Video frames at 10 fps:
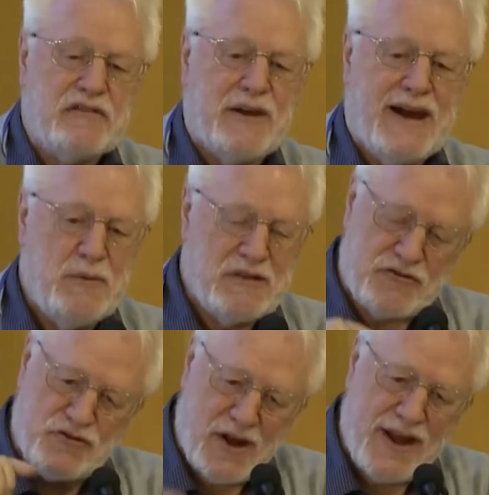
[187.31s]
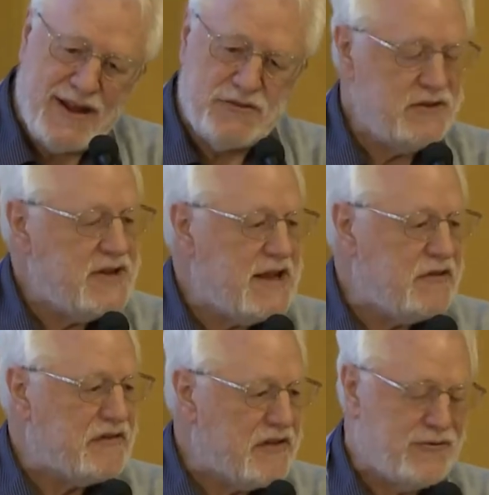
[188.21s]
So I was trying to
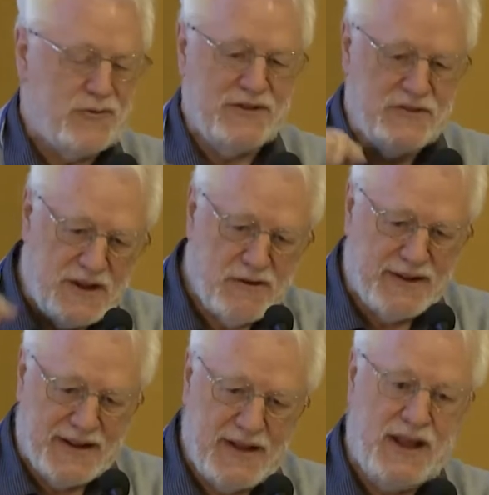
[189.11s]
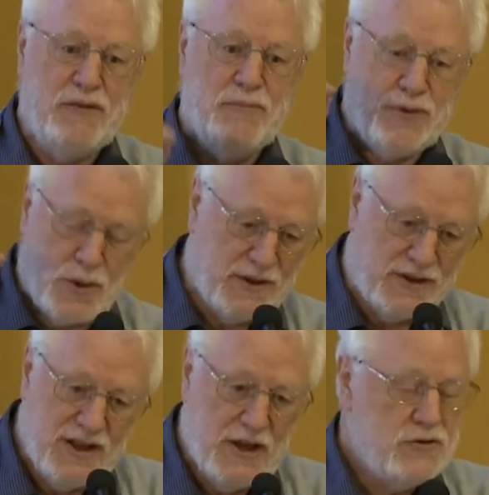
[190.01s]
teach software engineering in
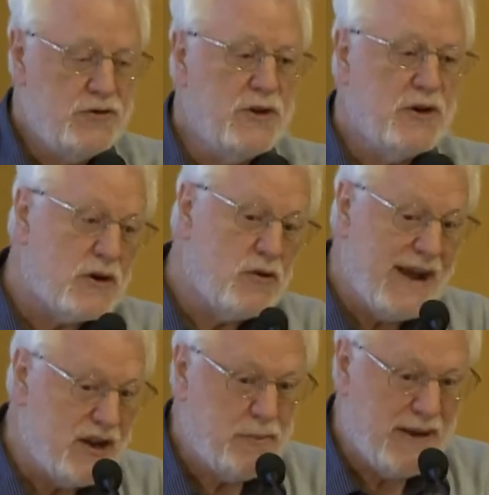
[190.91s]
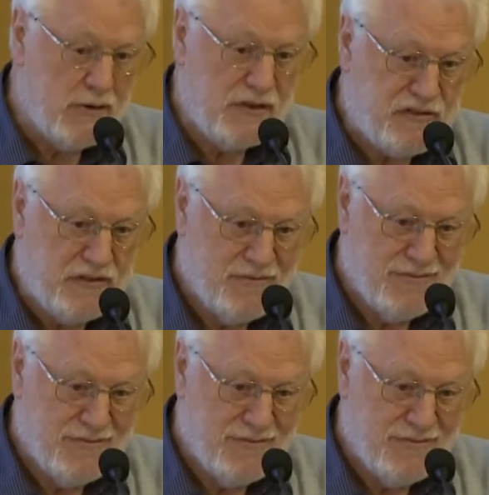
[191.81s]
Poland to your grandparents.